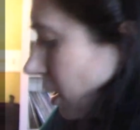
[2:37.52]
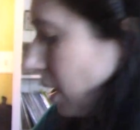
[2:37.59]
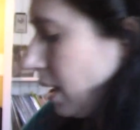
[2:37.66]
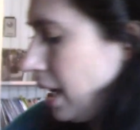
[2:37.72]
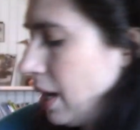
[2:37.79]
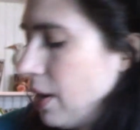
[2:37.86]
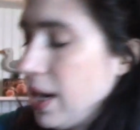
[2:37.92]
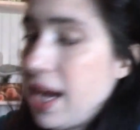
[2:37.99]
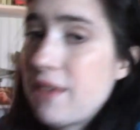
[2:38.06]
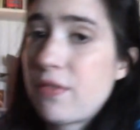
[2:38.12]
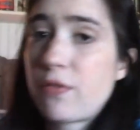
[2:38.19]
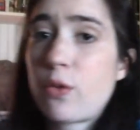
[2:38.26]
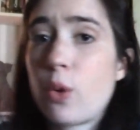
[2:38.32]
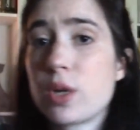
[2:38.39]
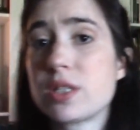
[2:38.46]
Now I have,
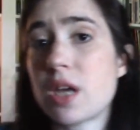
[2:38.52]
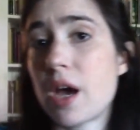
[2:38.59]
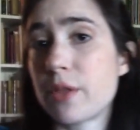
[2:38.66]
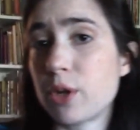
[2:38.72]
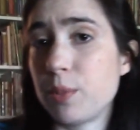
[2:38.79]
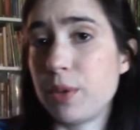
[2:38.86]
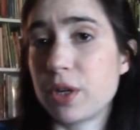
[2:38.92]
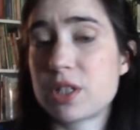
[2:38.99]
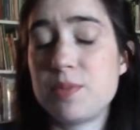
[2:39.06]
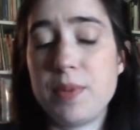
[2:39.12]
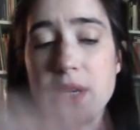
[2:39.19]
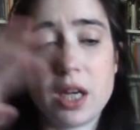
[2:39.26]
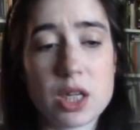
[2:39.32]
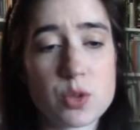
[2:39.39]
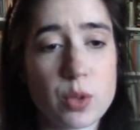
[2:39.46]
of course, other books
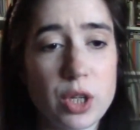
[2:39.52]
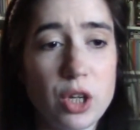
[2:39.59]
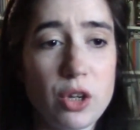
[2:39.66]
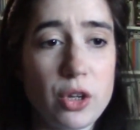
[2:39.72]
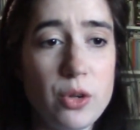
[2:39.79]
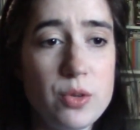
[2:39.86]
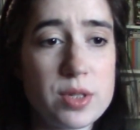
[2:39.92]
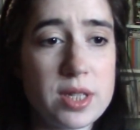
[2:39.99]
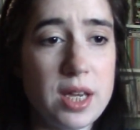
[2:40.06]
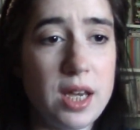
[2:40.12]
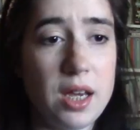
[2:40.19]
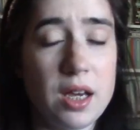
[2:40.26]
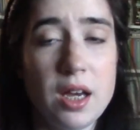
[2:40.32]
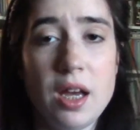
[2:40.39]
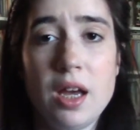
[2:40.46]
because when you're
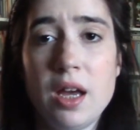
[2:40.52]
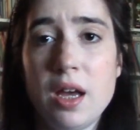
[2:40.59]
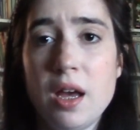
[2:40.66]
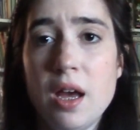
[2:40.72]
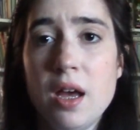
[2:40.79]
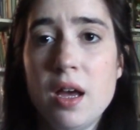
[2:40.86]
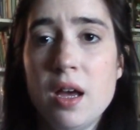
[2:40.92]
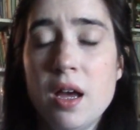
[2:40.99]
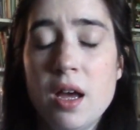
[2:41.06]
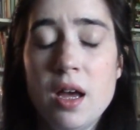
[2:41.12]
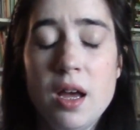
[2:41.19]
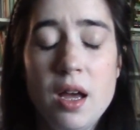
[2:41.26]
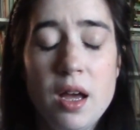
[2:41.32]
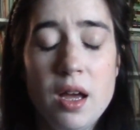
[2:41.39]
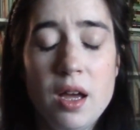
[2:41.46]
using
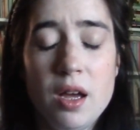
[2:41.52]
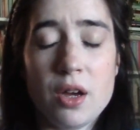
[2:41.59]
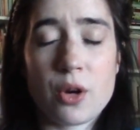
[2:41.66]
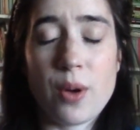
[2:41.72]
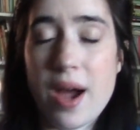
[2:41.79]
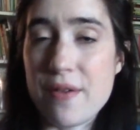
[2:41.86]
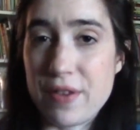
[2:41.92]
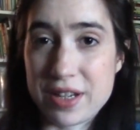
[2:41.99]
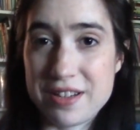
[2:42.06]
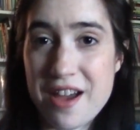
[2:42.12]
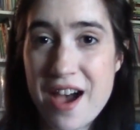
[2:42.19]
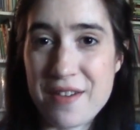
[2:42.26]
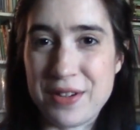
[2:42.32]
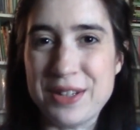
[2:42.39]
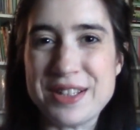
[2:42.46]
graphic
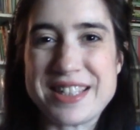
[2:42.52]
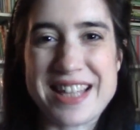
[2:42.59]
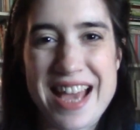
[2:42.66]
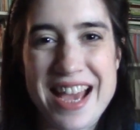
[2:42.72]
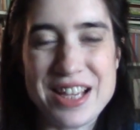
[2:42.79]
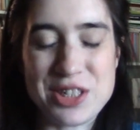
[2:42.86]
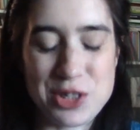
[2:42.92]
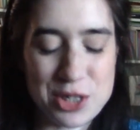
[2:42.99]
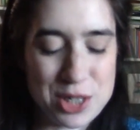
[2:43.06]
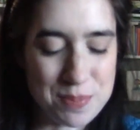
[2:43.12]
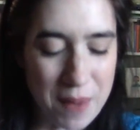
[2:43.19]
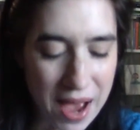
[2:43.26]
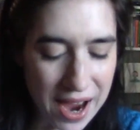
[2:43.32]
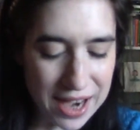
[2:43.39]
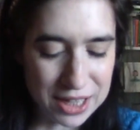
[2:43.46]
novels as your
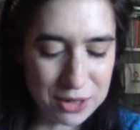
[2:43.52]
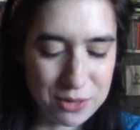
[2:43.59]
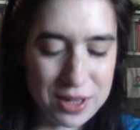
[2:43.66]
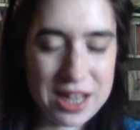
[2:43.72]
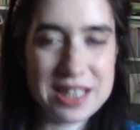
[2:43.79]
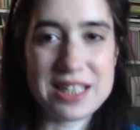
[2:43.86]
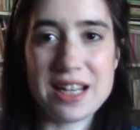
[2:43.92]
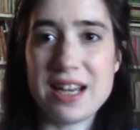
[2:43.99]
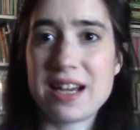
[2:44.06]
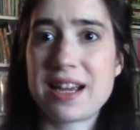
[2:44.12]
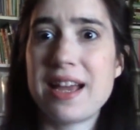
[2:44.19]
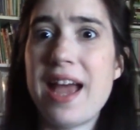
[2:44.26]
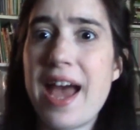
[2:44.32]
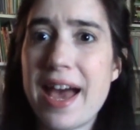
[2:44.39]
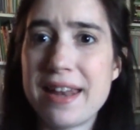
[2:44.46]
spine, you need to
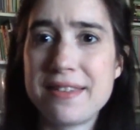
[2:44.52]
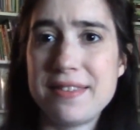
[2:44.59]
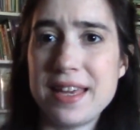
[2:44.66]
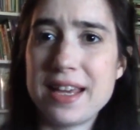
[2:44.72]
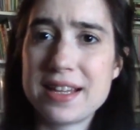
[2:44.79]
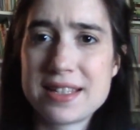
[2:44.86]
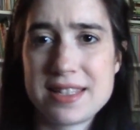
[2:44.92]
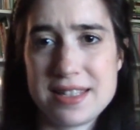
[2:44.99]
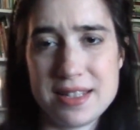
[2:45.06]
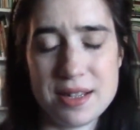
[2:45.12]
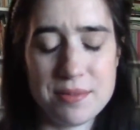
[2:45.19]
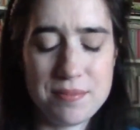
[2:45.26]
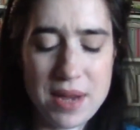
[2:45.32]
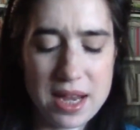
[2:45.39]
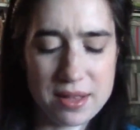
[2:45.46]
add things
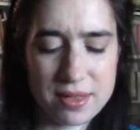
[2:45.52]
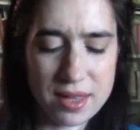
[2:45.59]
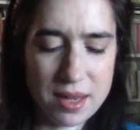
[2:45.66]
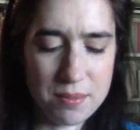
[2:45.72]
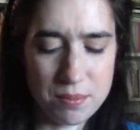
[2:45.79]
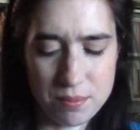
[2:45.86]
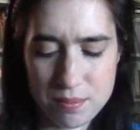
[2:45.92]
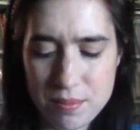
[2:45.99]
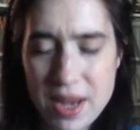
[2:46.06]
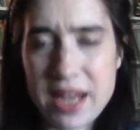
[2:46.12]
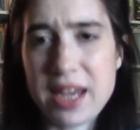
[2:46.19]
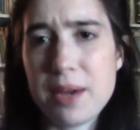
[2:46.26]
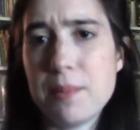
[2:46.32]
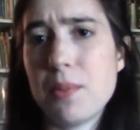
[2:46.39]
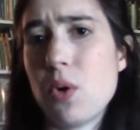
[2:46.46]
to make that
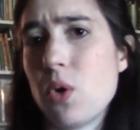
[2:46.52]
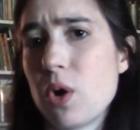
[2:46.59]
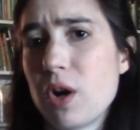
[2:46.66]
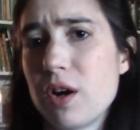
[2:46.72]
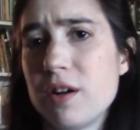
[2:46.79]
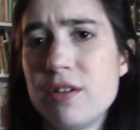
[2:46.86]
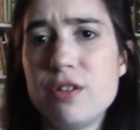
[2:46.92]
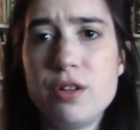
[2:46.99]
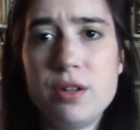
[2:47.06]
make it more